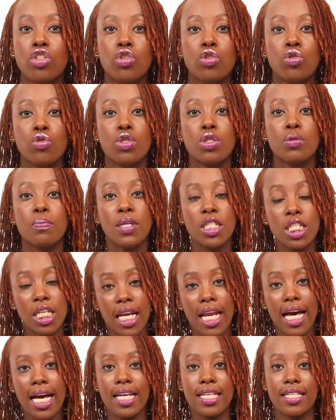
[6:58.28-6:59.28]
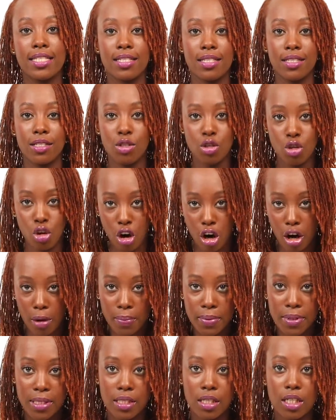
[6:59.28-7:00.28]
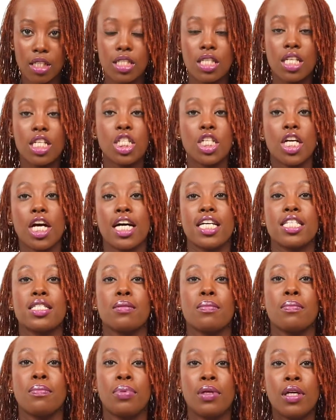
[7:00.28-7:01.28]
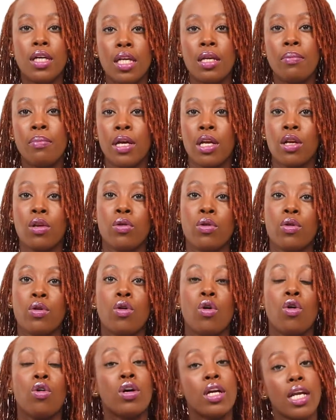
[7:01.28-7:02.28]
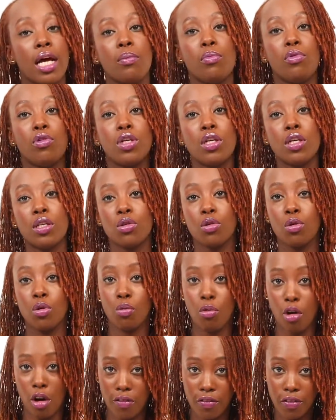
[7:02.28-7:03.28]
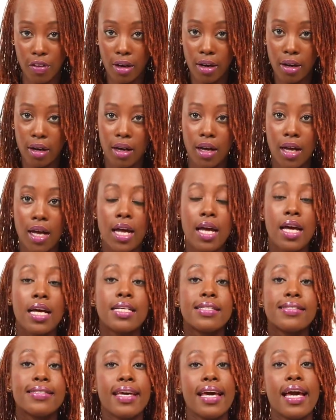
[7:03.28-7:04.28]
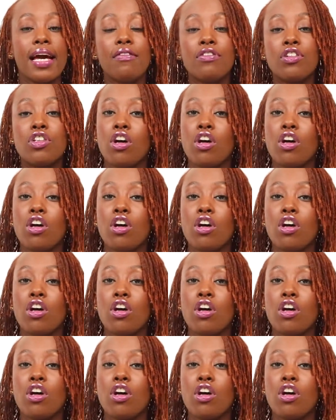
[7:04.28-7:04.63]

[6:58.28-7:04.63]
to specialized shops such as Bleu Libellule or La Boutique du Coiffeur. They have